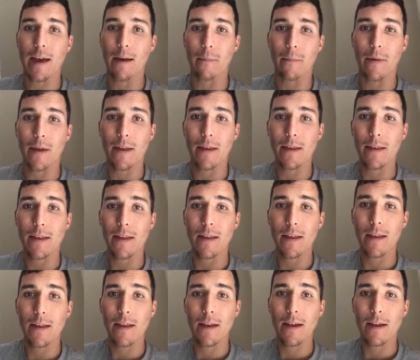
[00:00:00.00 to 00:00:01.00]
them.
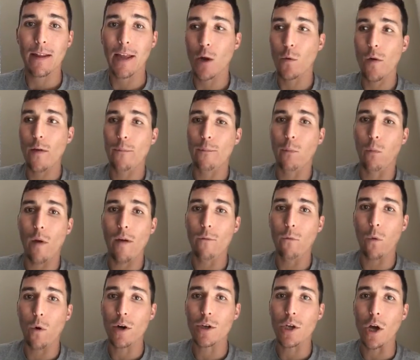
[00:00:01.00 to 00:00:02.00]
Like,
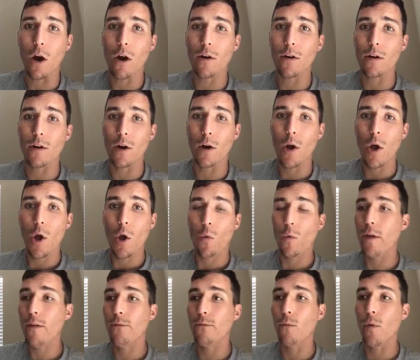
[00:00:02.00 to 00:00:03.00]
we've worked harder.
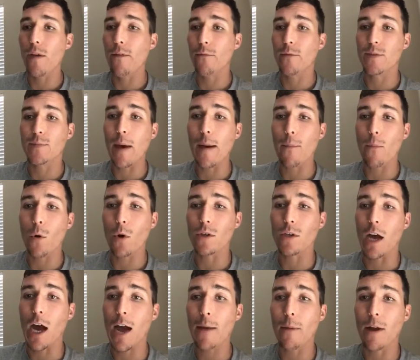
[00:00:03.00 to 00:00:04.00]
We've spent more
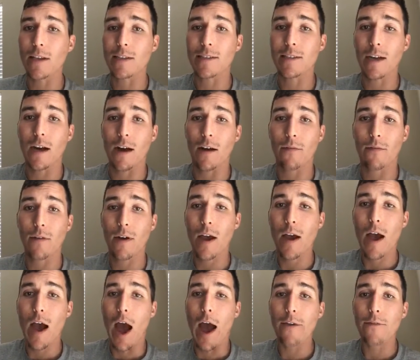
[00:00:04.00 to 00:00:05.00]
time on stuff.
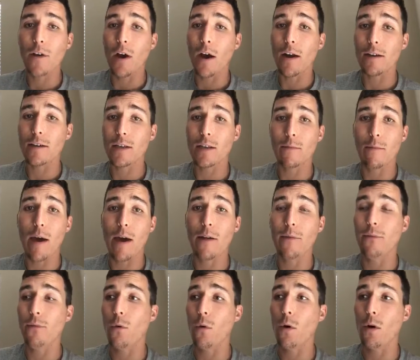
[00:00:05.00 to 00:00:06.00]
I've gone to the
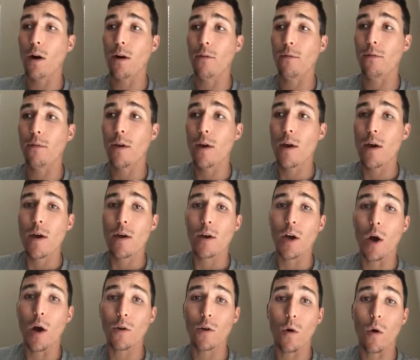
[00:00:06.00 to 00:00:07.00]
metaphor of
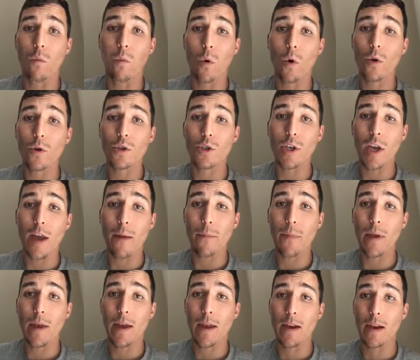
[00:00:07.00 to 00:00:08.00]
a world
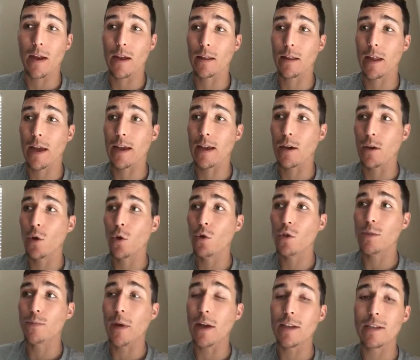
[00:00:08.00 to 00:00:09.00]
champion, like, who
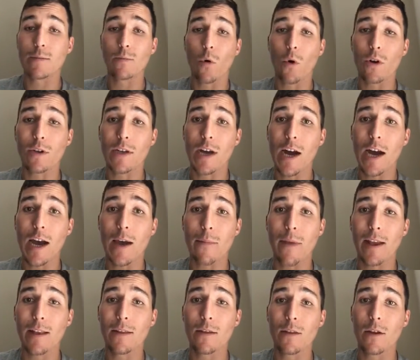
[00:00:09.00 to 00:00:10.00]
spends more time
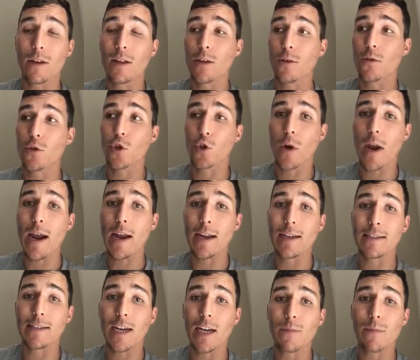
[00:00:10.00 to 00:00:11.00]
in their trade
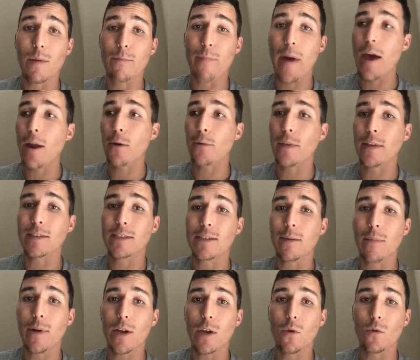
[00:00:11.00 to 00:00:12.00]
is going to be better than
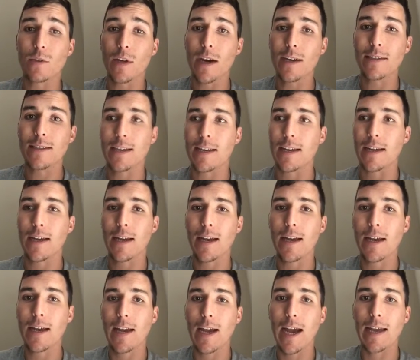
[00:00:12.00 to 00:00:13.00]
somebody who doesn't.
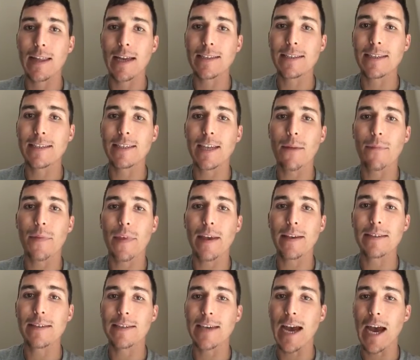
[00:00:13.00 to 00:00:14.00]
And that's the same thing
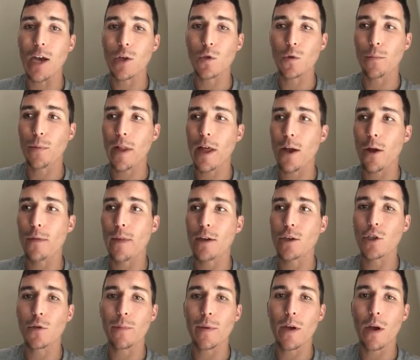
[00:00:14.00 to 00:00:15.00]
as a casual player. They
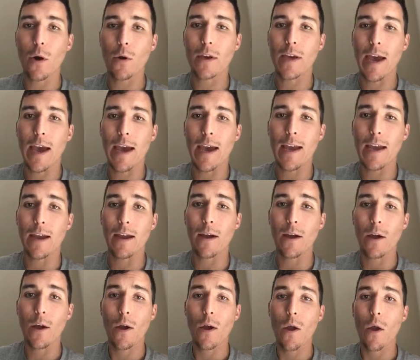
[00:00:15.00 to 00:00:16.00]
should be okay
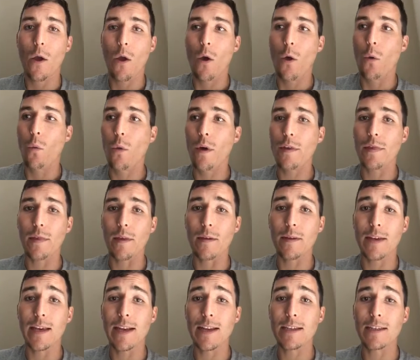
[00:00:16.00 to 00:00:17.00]

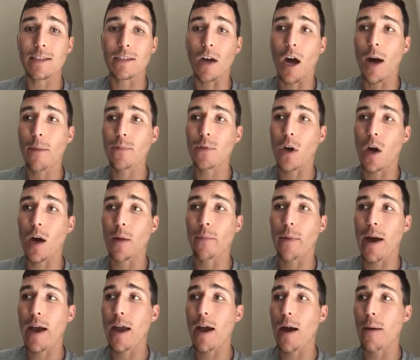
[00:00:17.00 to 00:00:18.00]
with getting stomped on
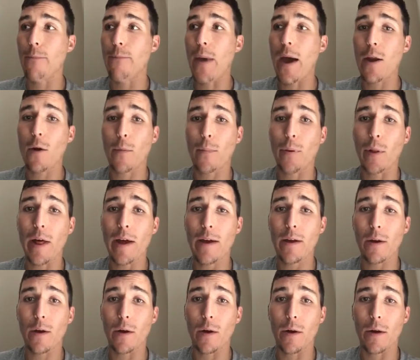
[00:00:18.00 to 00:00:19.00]
by a better
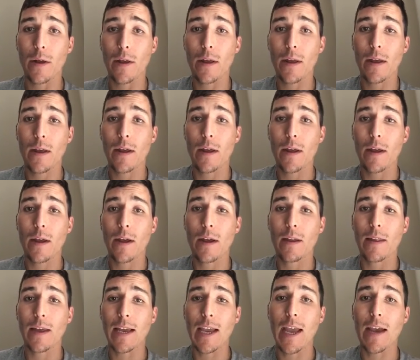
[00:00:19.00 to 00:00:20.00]
player.
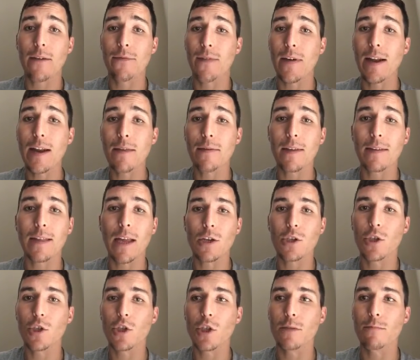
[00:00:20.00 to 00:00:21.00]
Like, if anything, that
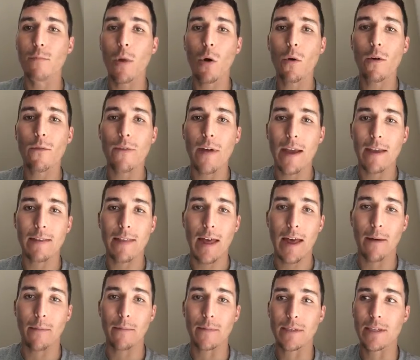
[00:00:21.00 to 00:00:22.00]
should just motivate
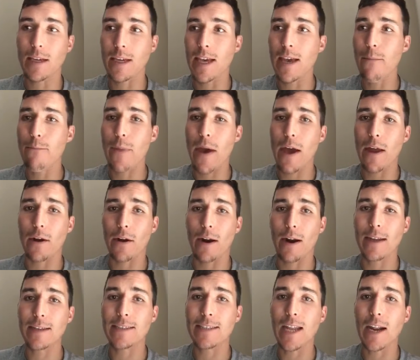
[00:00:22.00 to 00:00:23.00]
them to get better
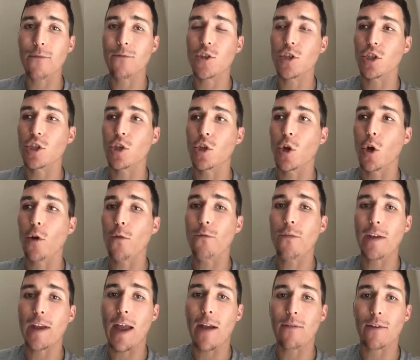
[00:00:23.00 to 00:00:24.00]
instead of just
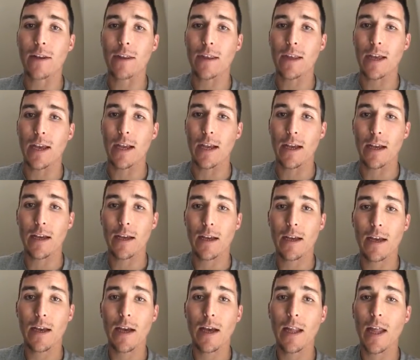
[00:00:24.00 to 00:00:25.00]
nerfing everything.
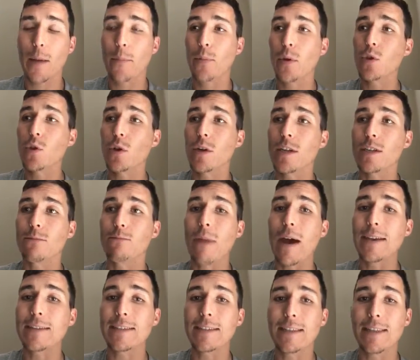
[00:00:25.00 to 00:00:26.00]
Like, Blizzard is
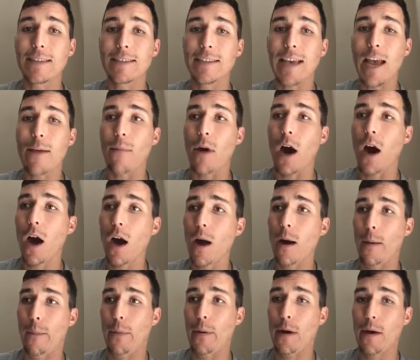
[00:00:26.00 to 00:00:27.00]
messing this game
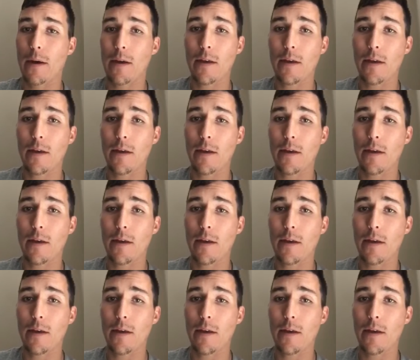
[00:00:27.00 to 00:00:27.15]
up.